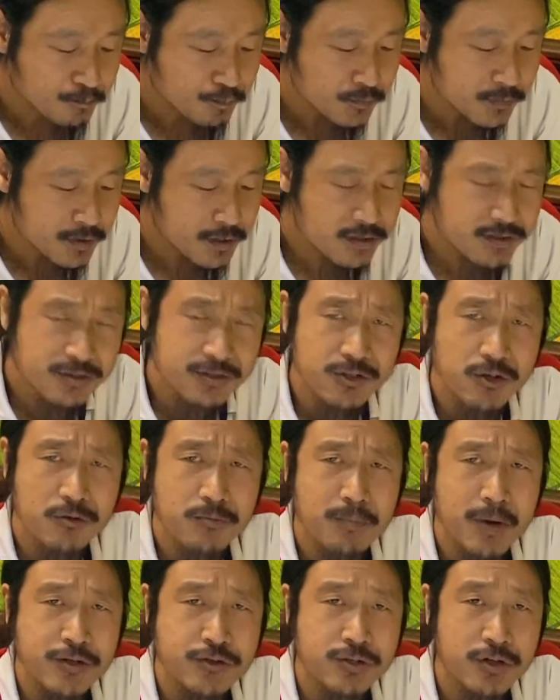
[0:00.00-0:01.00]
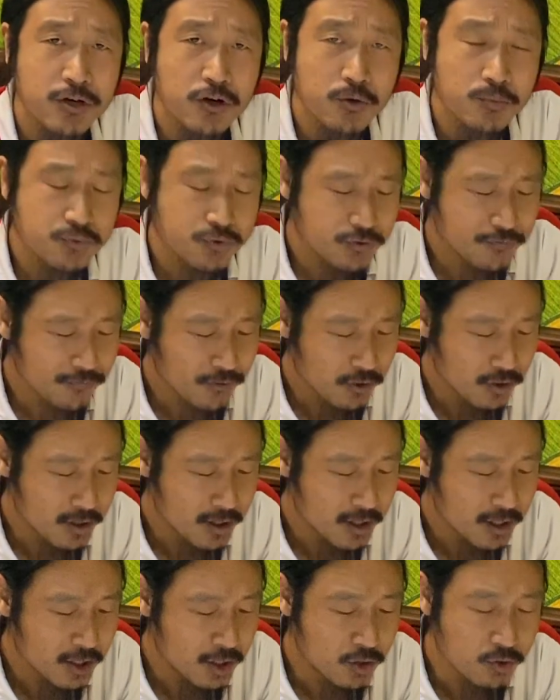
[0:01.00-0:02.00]
there's no much hope
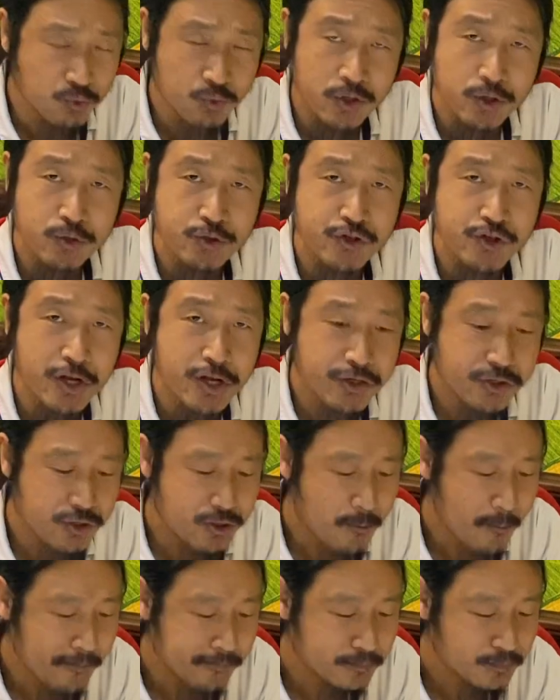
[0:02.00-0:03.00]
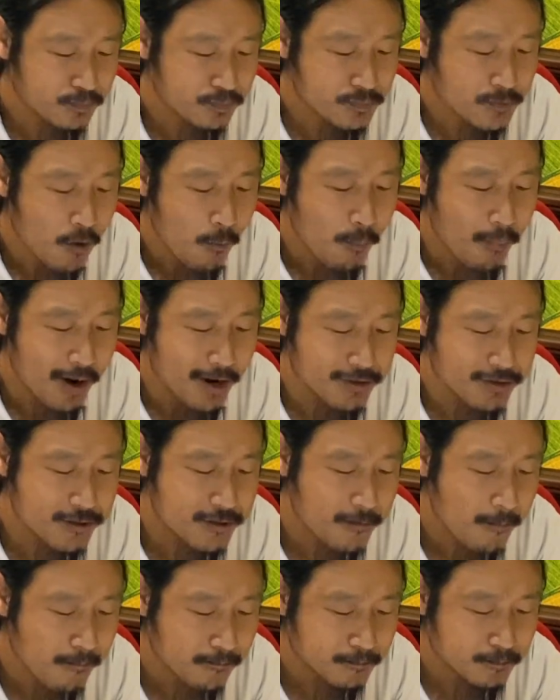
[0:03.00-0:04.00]
for a real change, but
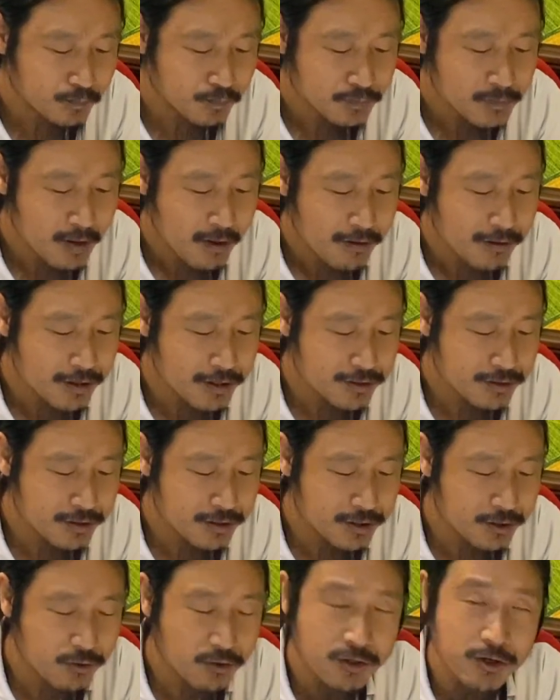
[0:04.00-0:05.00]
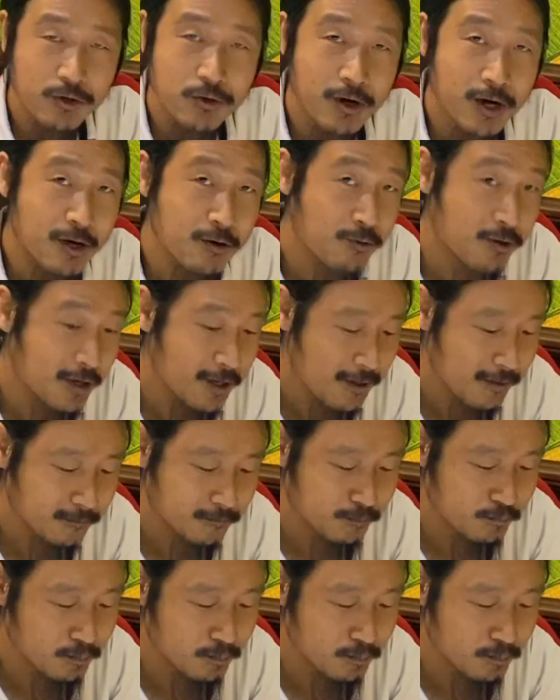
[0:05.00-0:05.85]
things still go on, right?